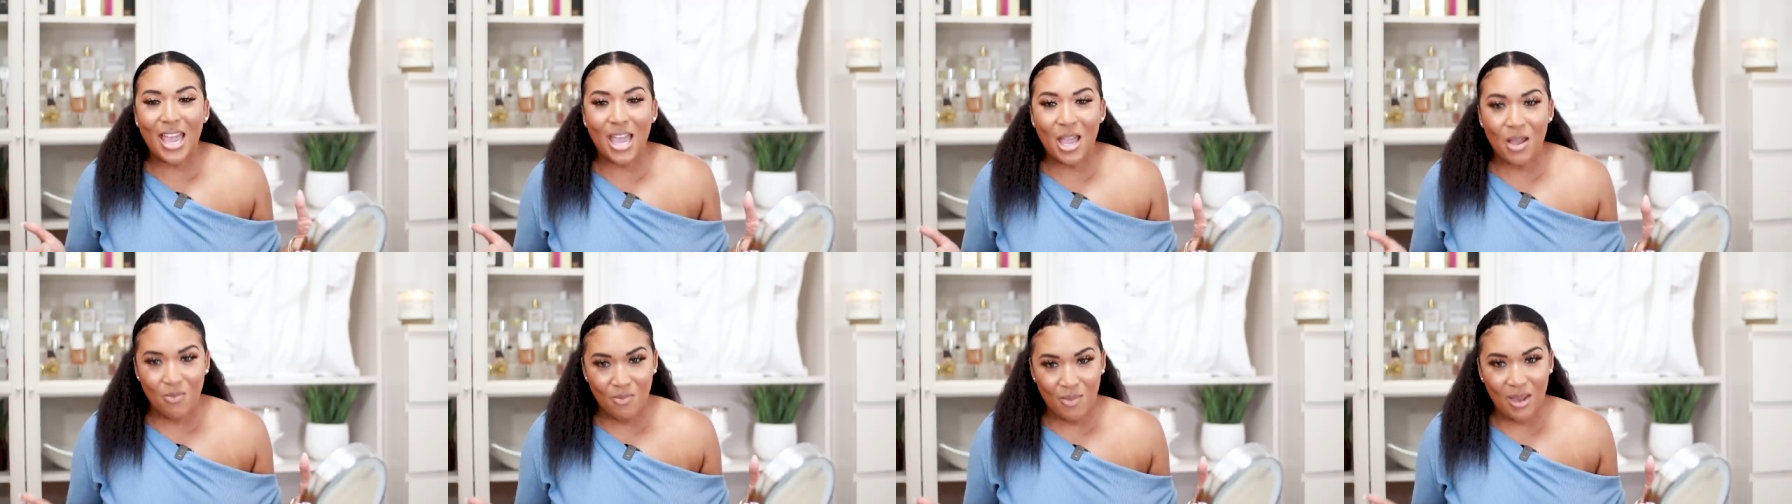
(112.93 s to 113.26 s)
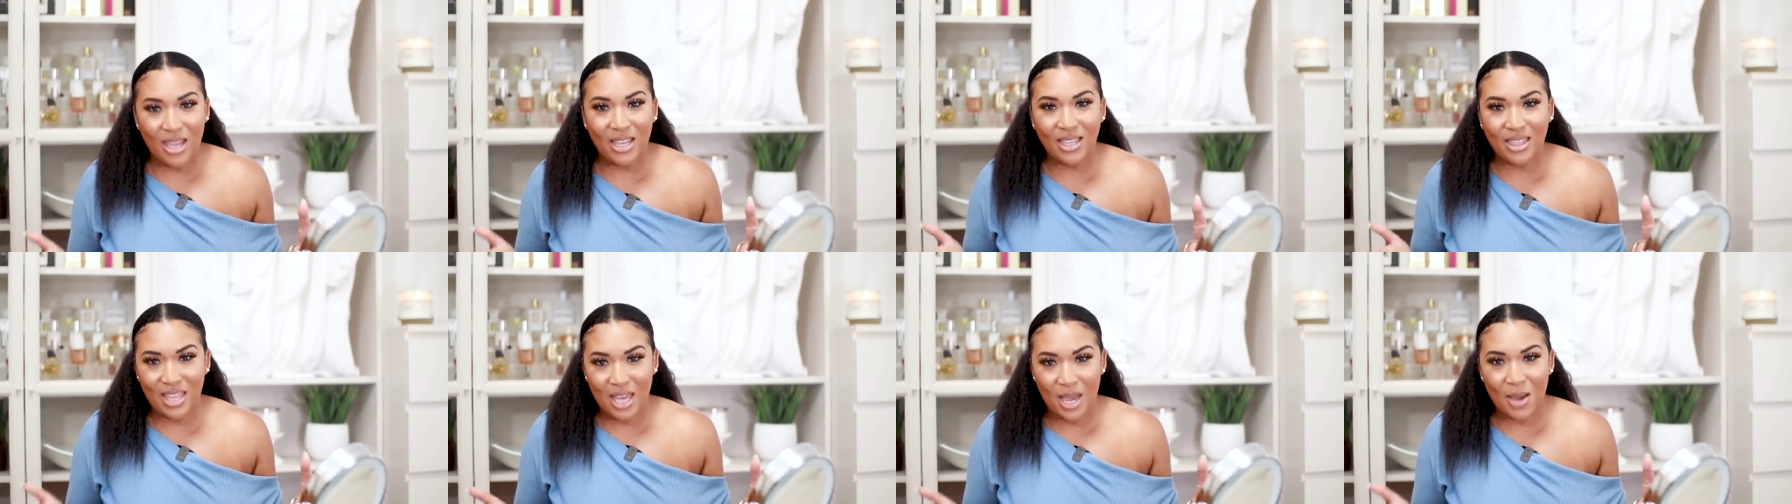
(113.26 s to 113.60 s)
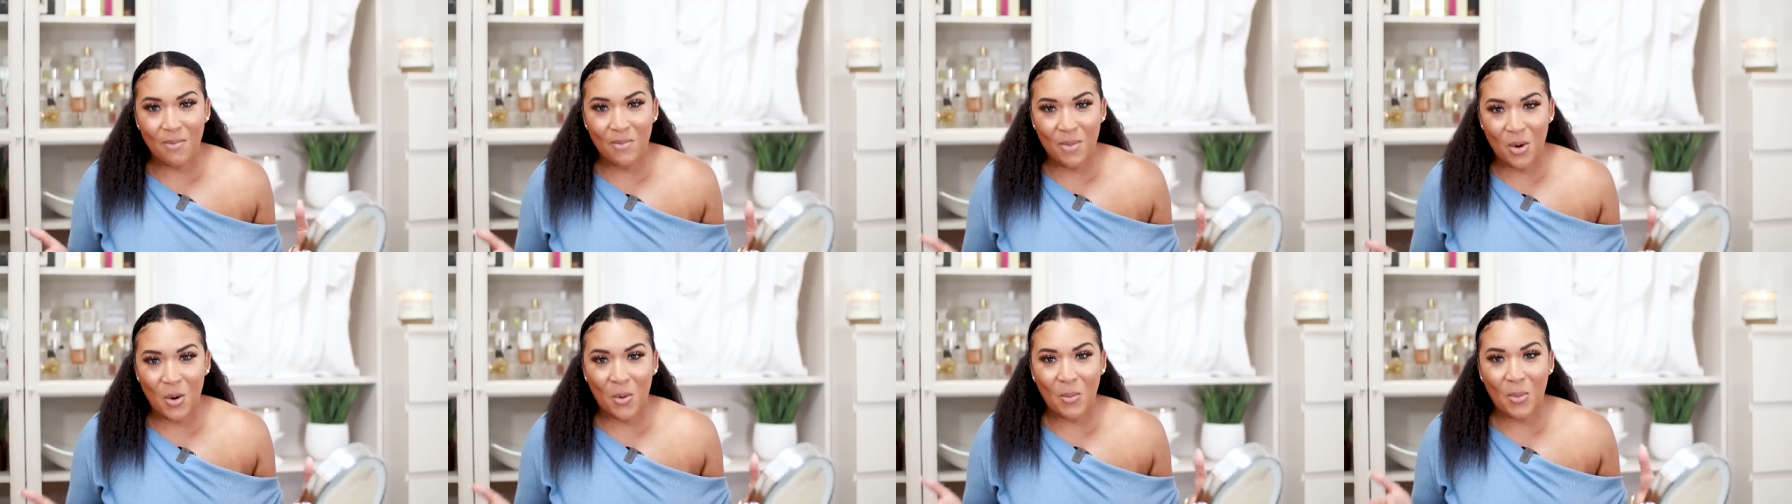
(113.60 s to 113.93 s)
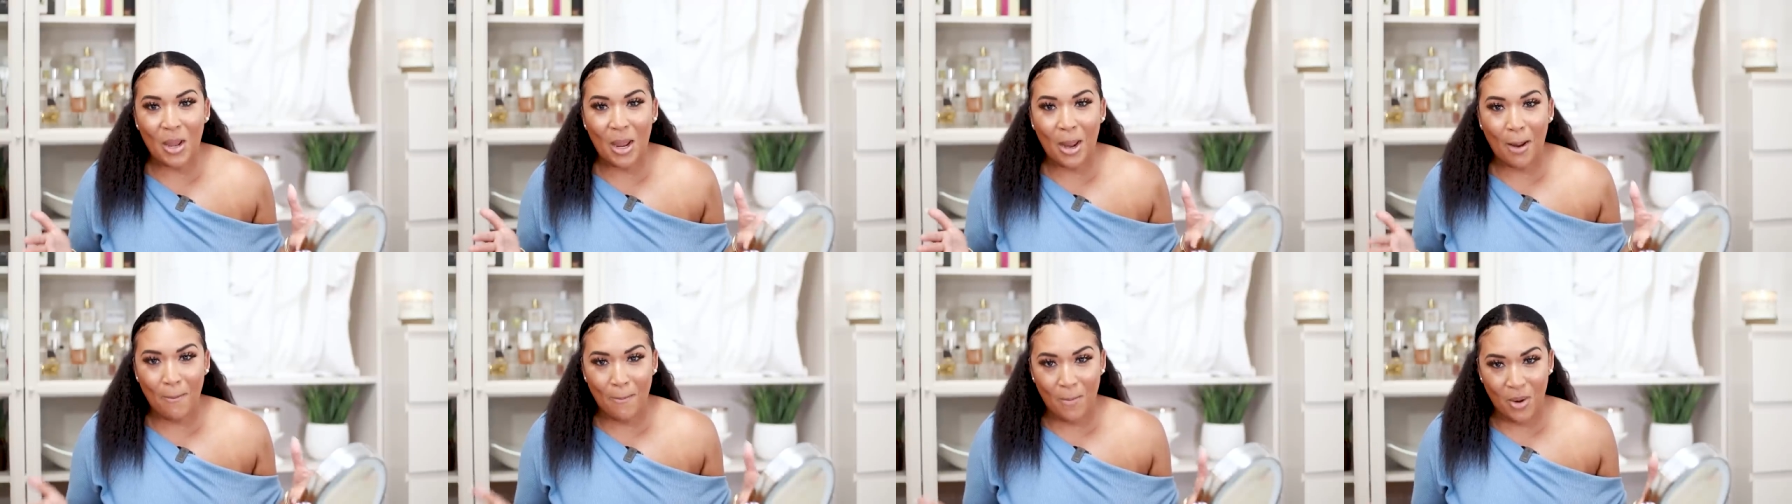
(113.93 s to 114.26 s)
and make that
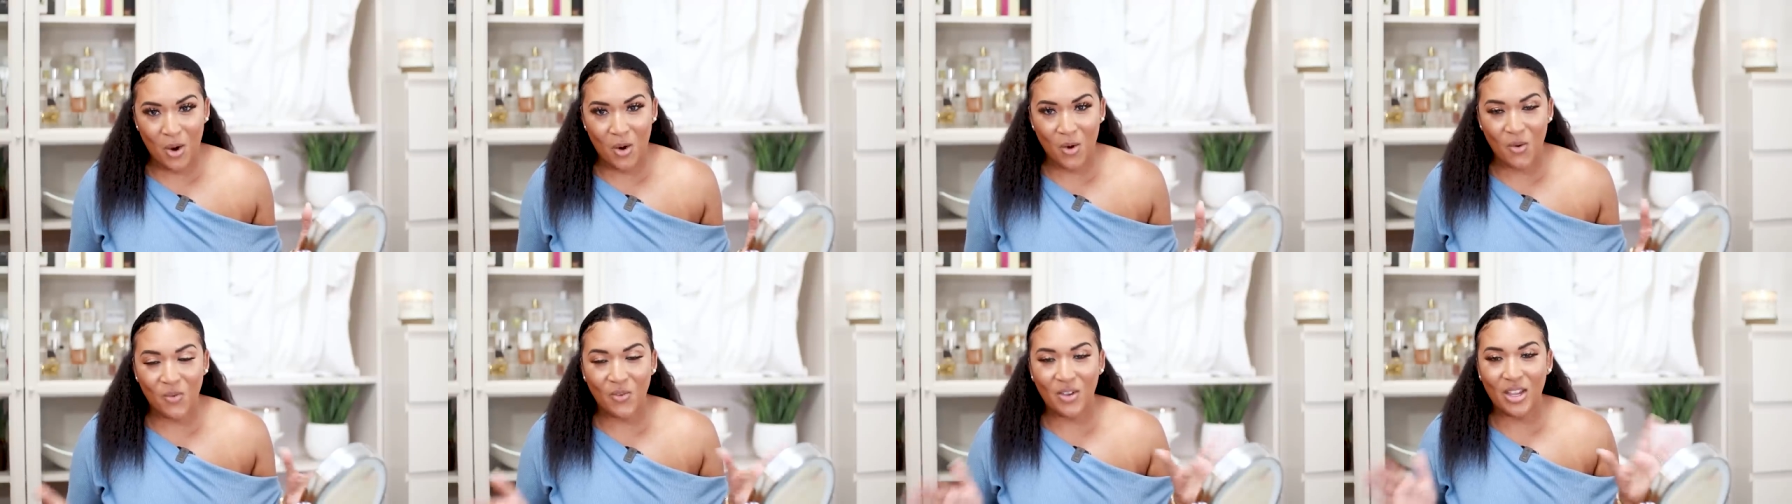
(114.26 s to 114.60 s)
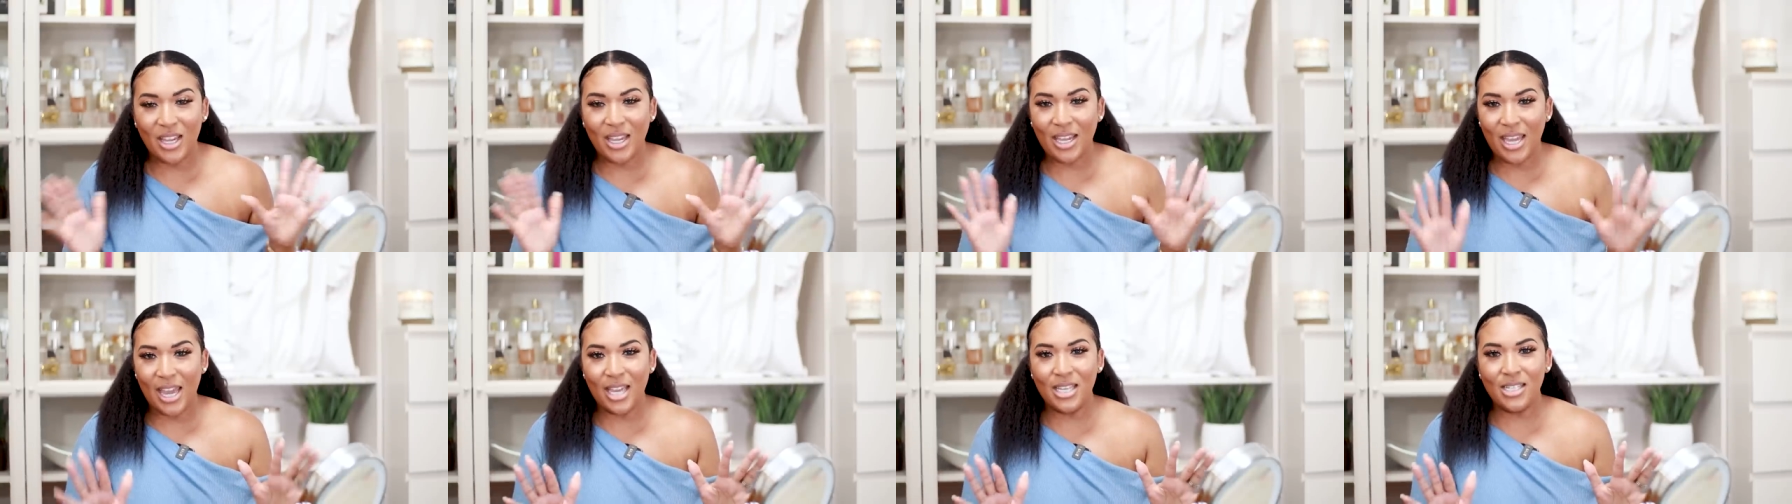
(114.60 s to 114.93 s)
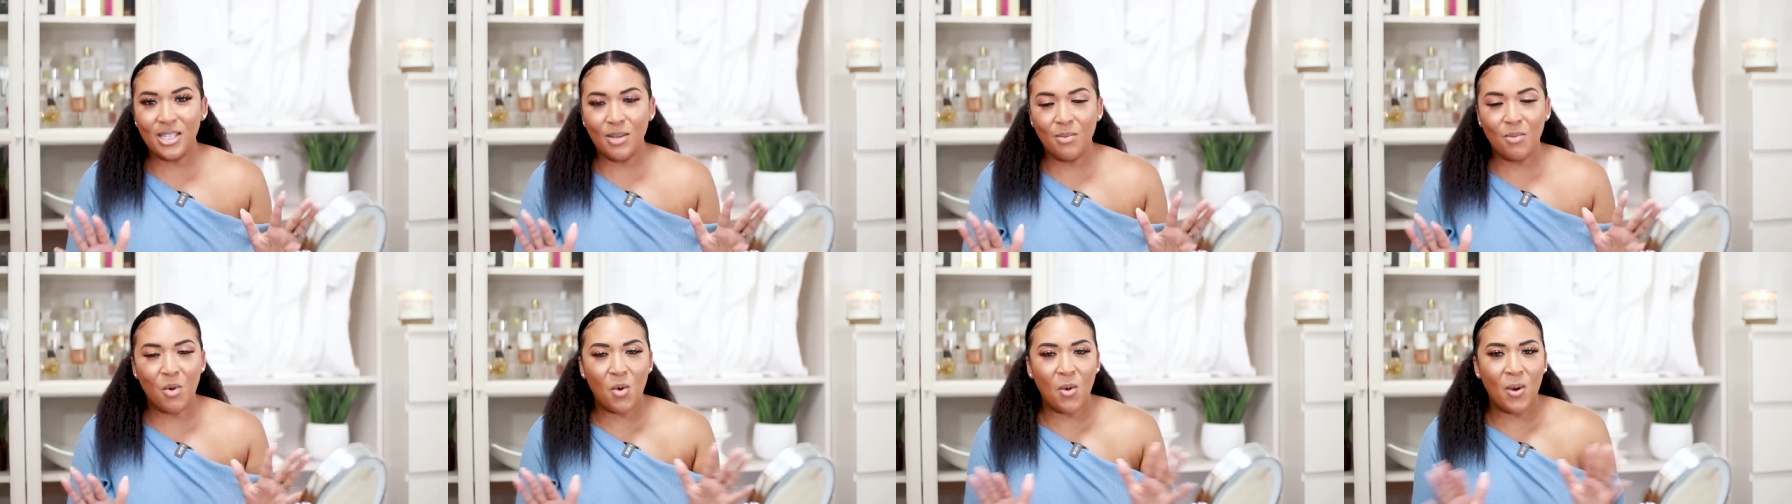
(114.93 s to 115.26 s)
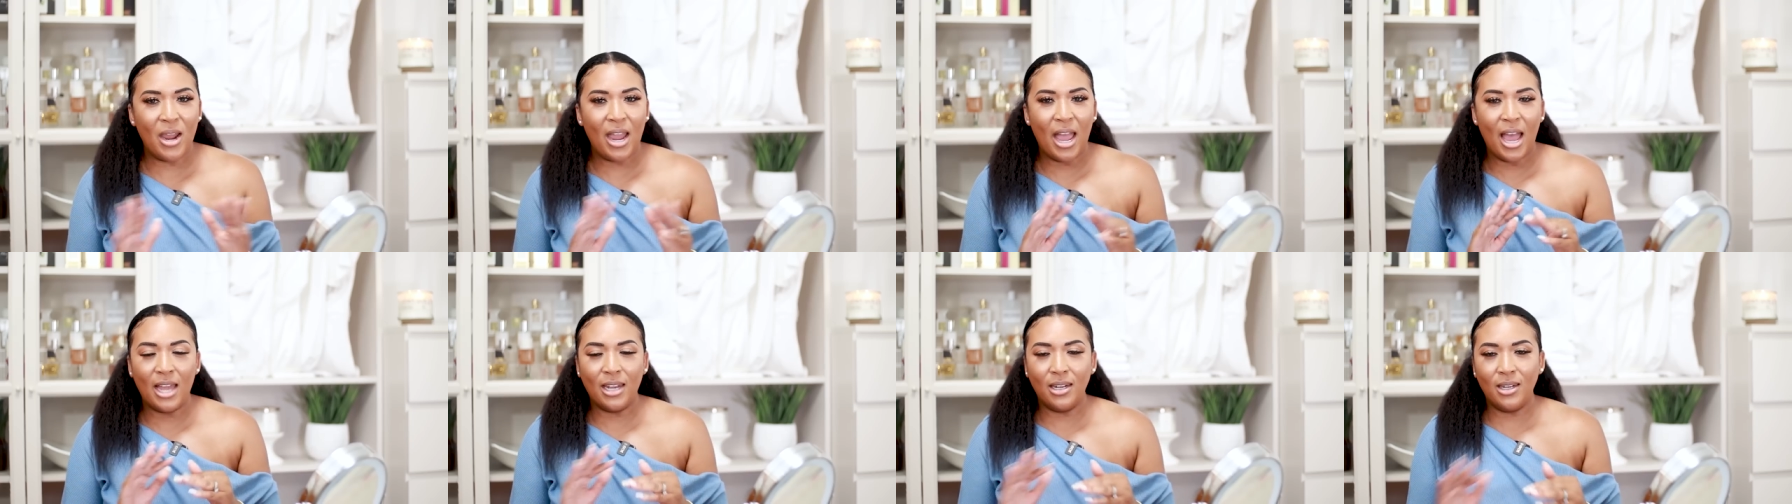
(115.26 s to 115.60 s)
moment perfect. Case in
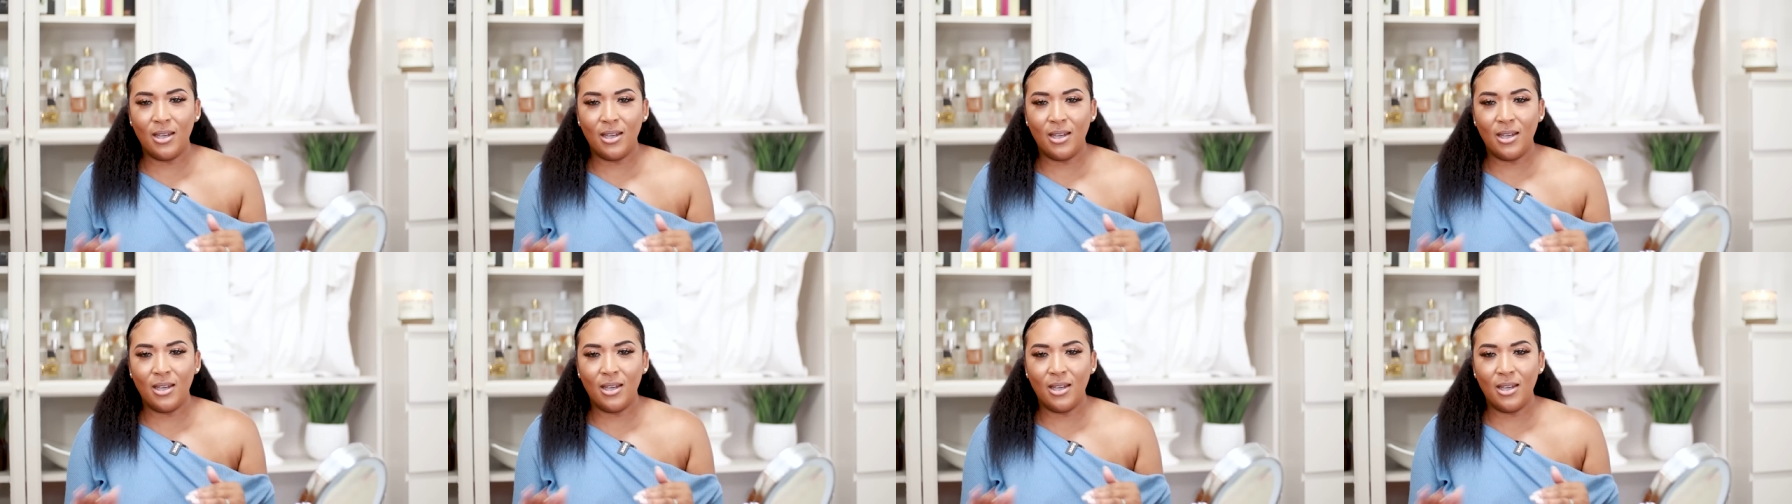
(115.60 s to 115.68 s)
point, I